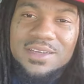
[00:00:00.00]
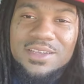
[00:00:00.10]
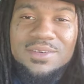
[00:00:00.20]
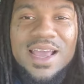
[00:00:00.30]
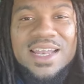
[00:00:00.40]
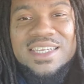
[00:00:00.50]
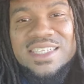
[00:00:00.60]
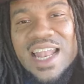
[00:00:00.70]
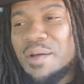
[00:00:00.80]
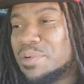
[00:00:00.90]
You got to
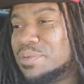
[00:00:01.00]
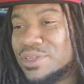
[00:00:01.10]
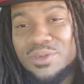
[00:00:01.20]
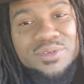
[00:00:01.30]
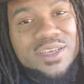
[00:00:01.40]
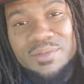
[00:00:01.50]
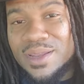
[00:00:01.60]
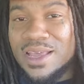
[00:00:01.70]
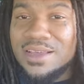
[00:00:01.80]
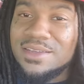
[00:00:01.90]
slap him or do something
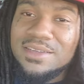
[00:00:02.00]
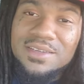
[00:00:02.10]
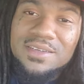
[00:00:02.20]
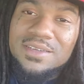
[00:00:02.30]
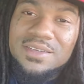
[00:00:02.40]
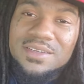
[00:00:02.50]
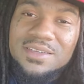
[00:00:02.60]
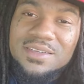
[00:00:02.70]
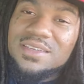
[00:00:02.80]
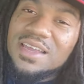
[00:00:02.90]
now.
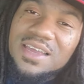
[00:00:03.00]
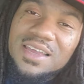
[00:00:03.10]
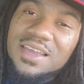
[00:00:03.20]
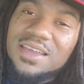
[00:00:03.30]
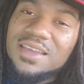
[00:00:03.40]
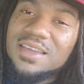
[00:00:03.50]
Yeah.